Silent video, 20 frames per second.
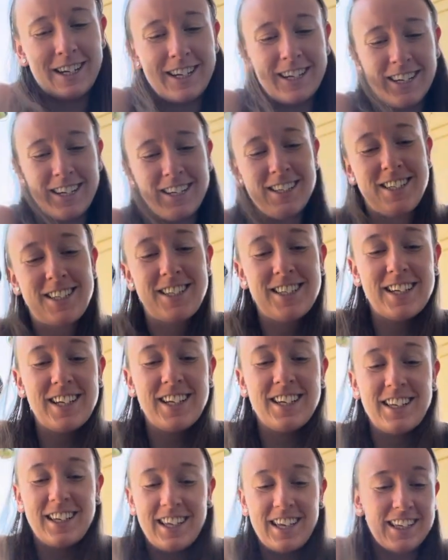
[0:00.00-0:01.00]
it's,
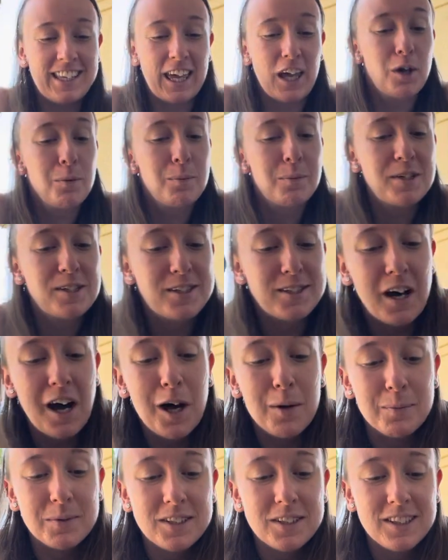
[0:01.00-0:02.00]
it, it can't be
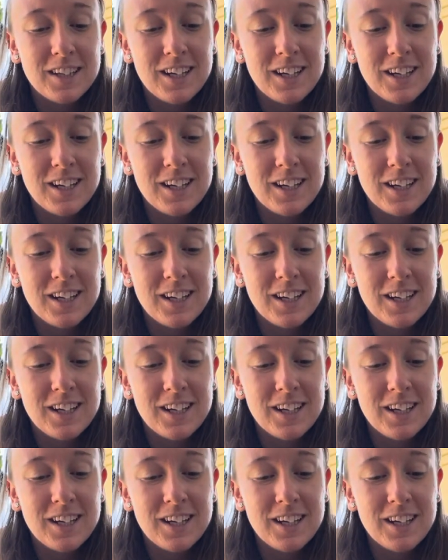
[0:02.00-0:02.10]
stopped.